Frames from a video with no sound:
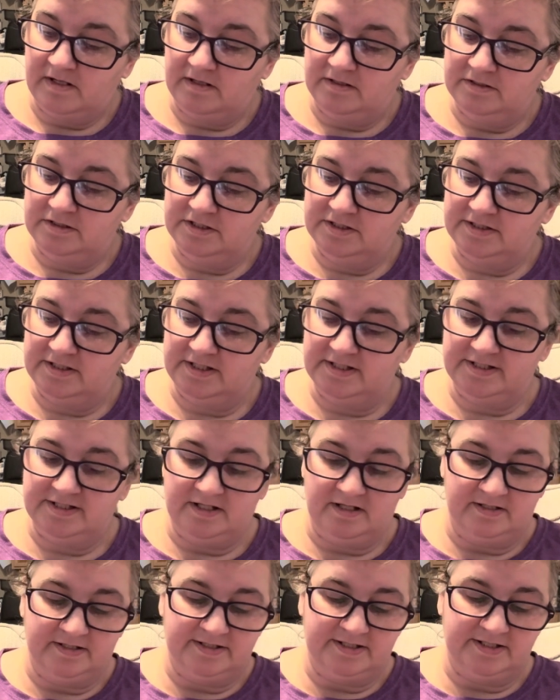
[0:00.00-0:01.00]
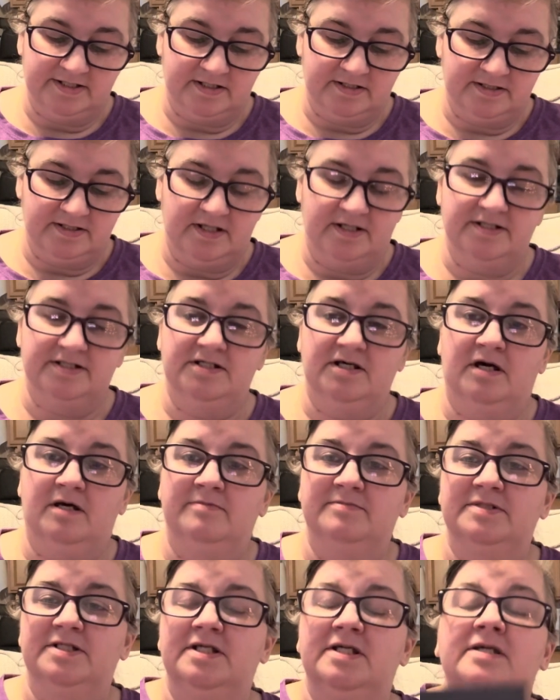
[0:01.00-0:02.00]
Just it says
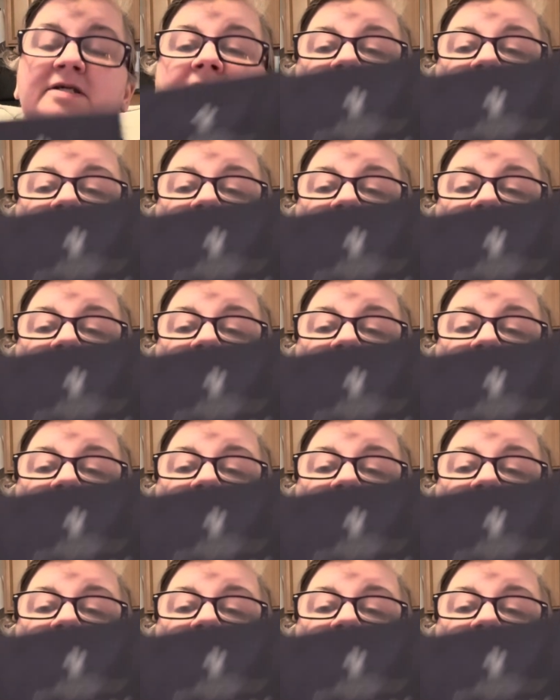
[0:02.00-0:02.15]
Assam tea.